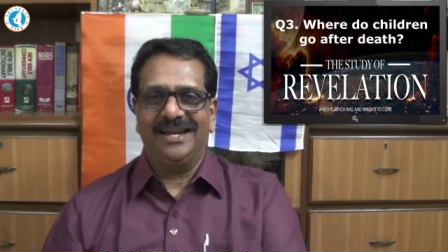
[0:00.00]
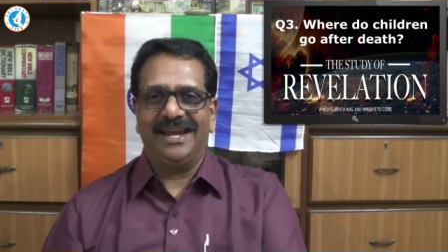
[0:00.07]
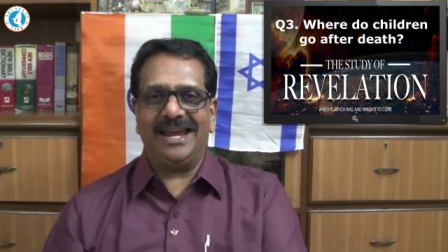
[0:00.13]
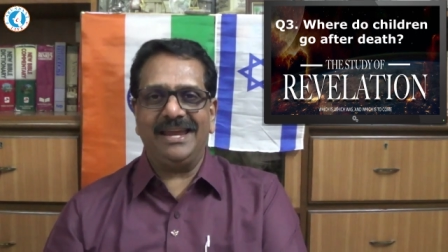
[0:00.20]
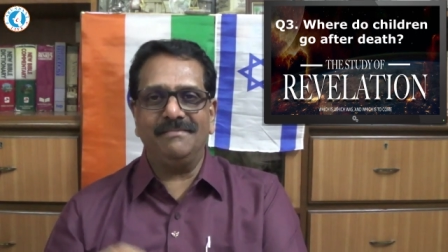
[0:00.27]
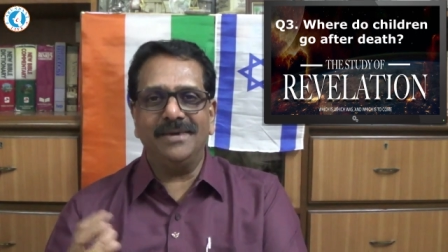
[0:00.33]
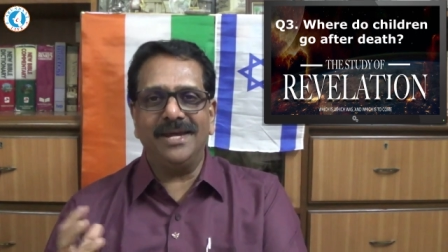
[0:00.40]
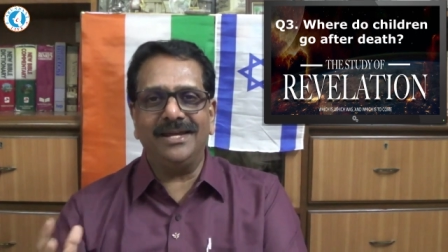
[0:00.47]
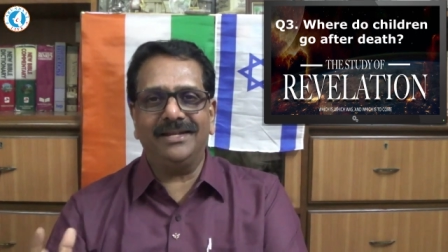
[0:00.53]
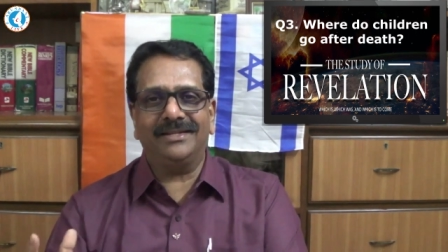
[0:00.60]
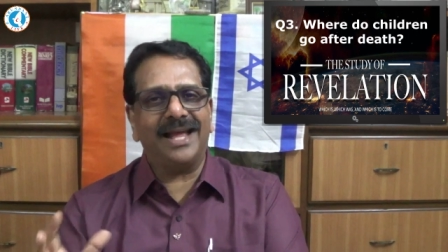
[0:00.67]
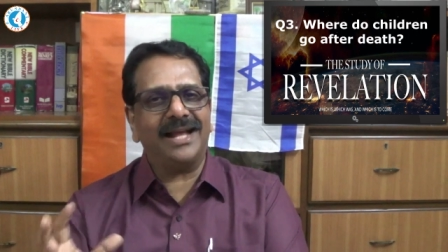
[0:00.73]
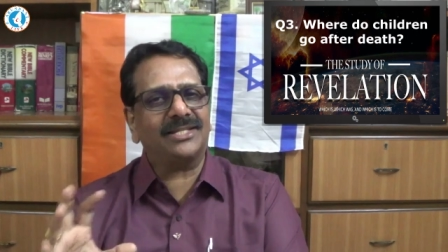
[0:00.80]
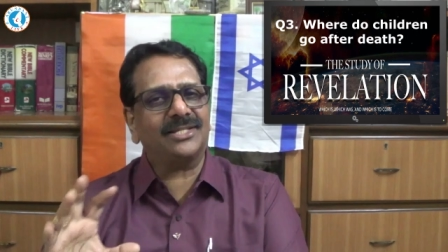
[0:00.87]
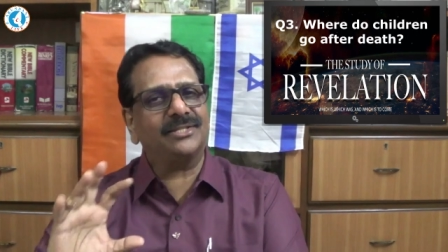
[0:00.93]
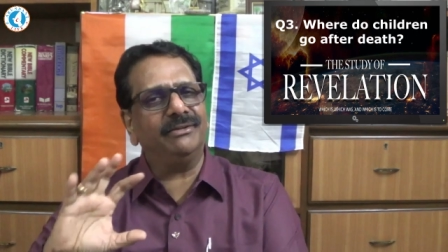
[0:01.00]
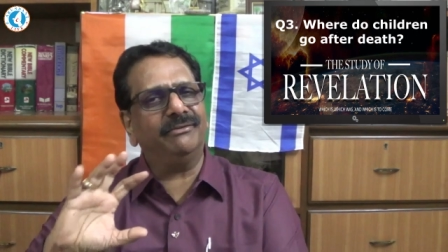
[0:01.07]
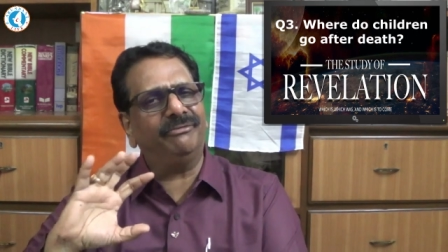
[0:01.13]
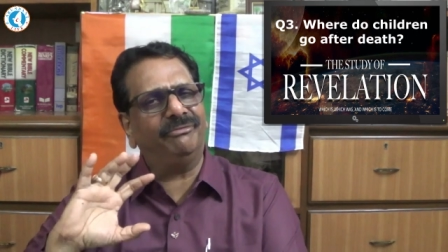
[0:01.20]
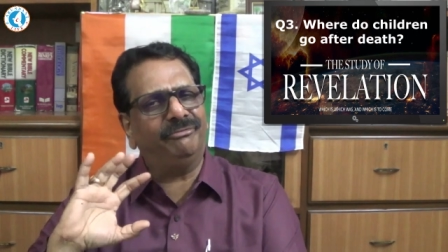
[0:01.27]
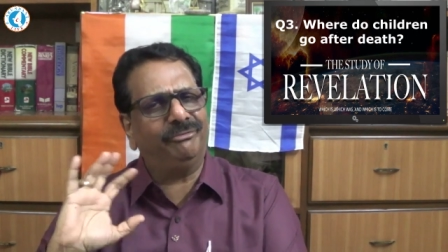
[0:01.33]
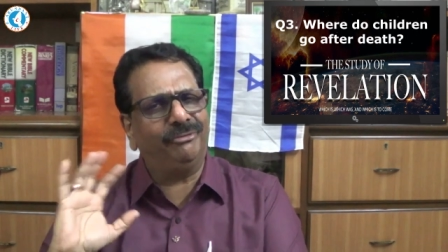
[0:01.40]
Amen. That's the
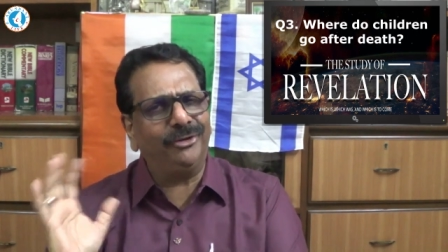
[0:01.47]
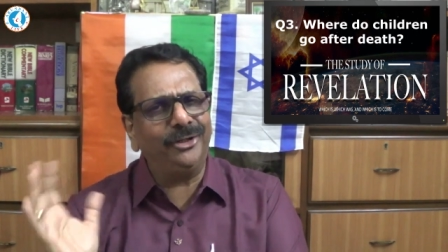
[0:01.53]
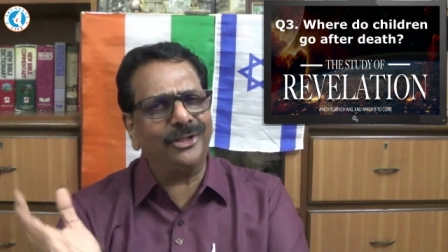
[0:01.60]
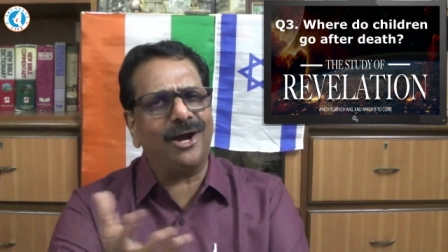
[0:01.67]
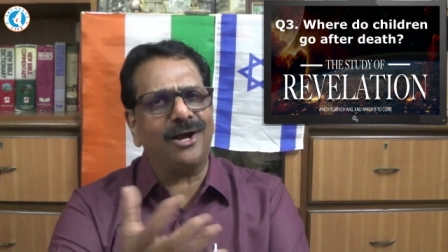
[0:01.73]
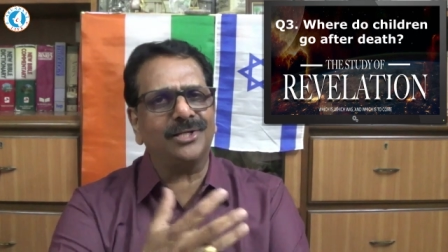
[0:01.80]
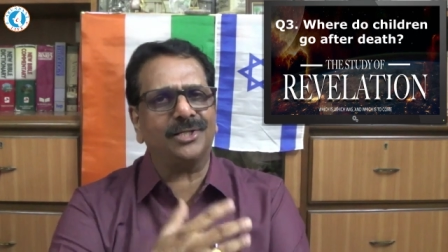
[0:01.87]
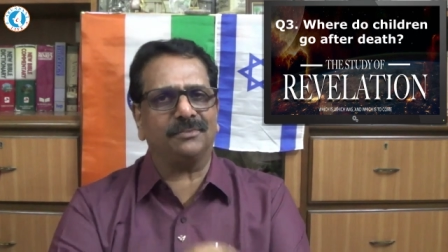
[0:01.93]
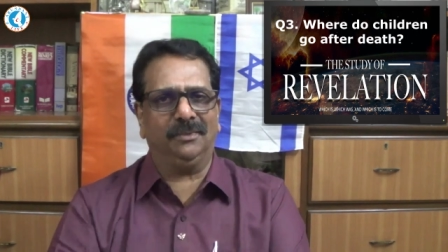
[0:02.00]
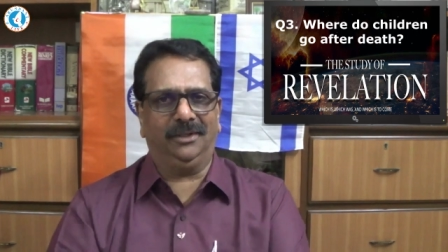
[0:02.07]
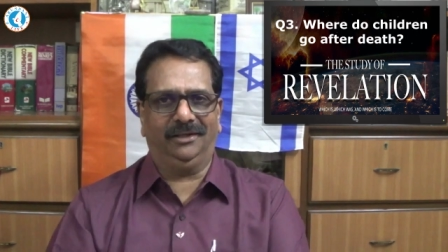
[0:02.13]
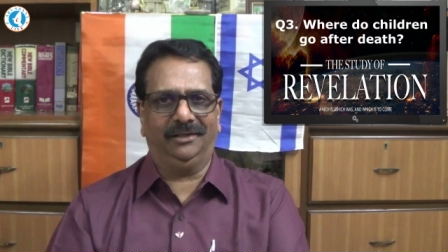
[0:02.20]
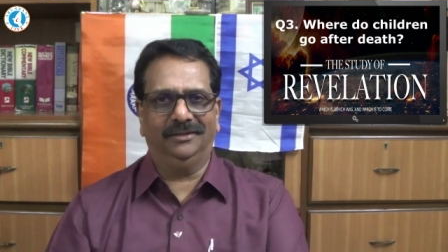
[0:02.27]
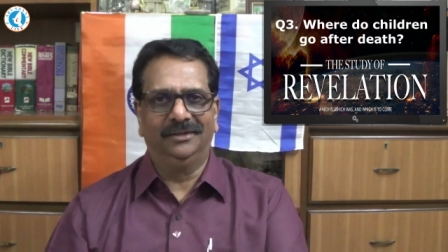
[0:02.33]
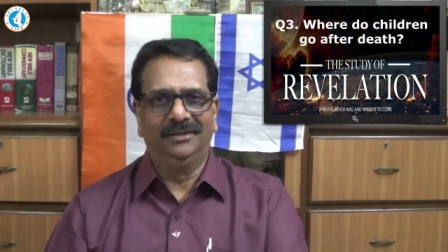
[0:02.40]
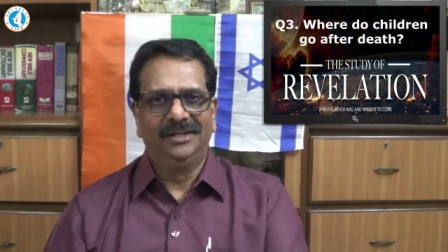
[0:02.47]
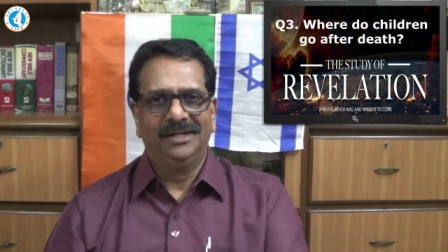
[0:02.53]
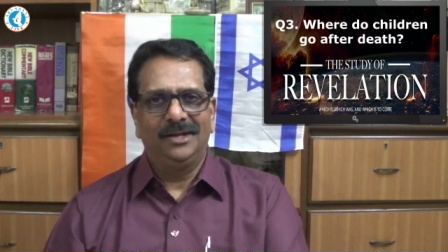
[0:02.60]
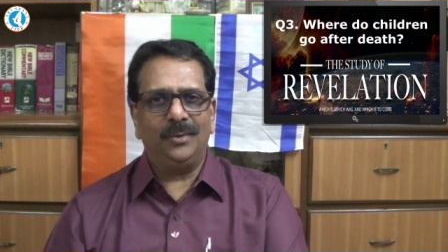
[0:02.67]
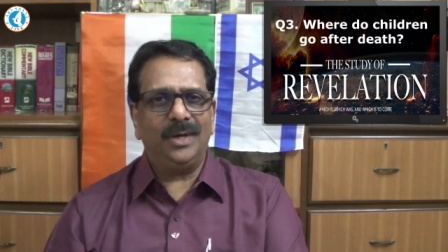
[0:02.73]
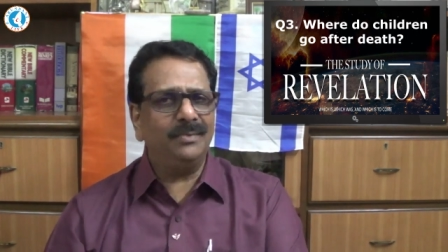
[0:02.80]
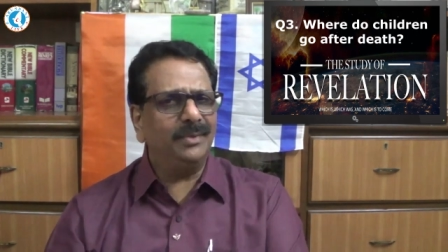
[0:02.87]
full gospel.
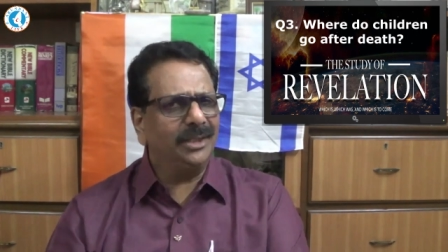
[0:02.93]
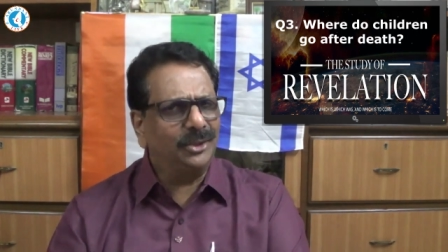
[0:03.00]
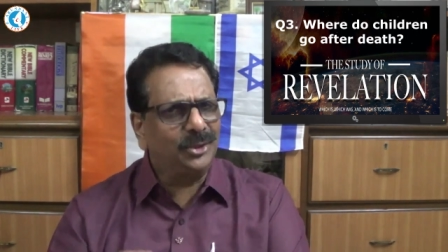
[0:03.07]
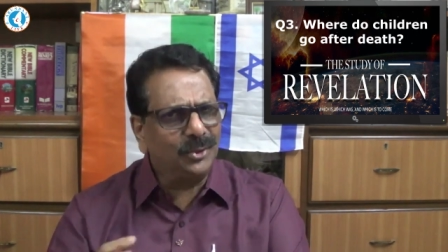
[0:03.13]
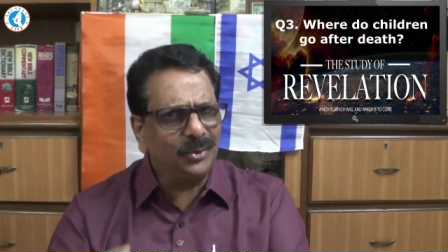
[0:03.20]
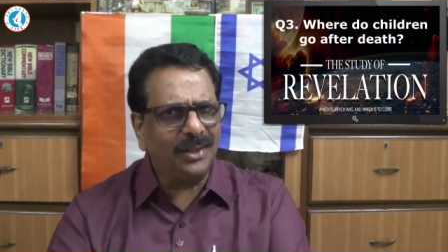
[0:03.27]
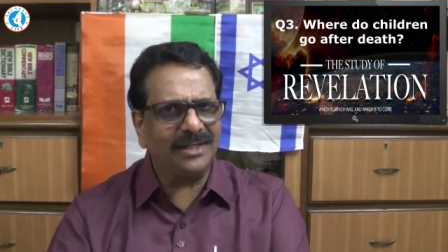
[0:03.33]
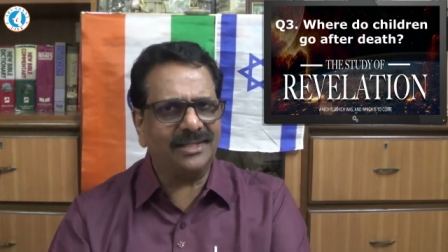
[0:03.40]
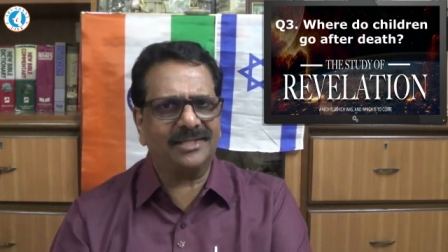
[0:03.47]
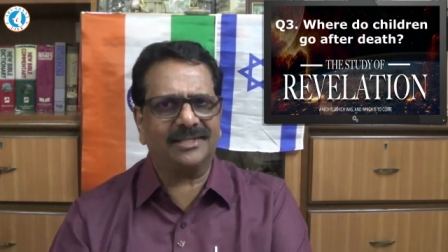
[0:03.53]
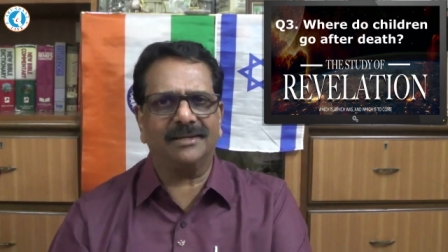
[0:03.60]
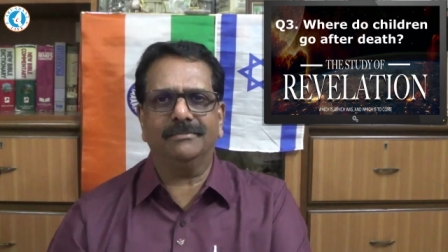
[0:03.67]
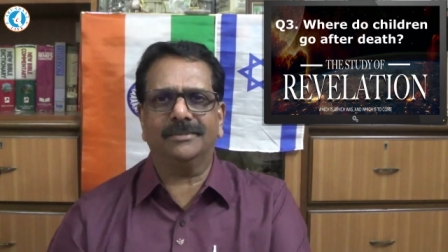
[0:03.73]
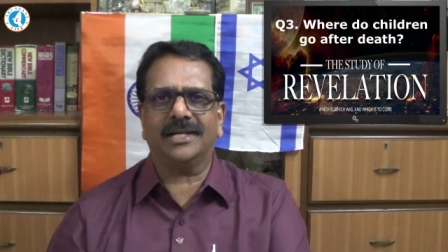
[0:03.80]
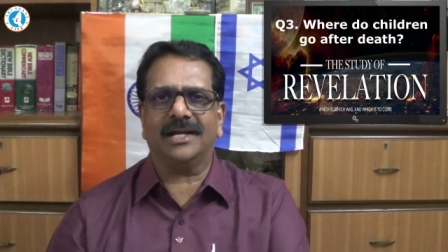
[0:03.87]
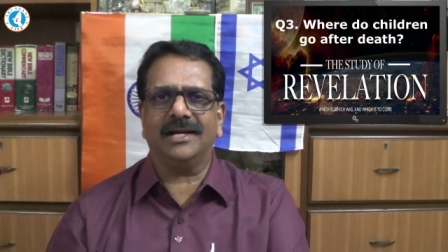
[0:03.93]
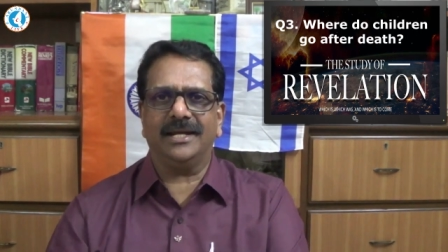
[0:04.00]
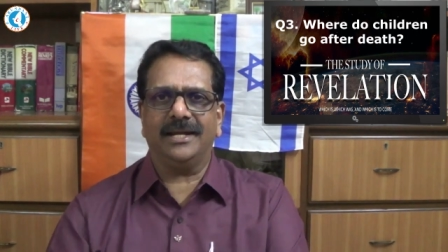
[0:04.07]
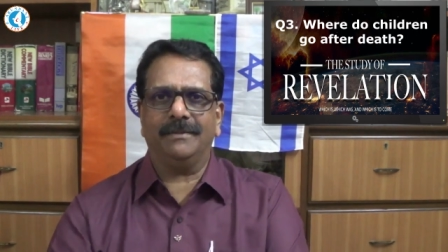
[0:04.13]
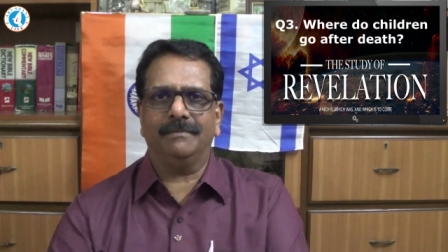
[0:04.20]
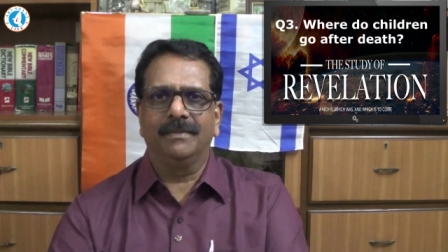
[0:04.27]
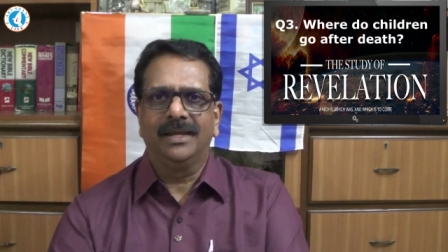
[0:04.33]
We will do it
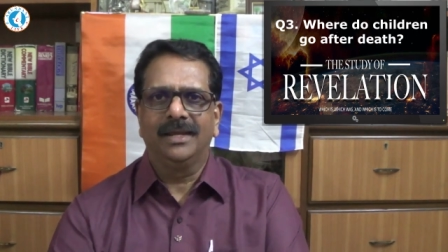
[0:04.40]
sometime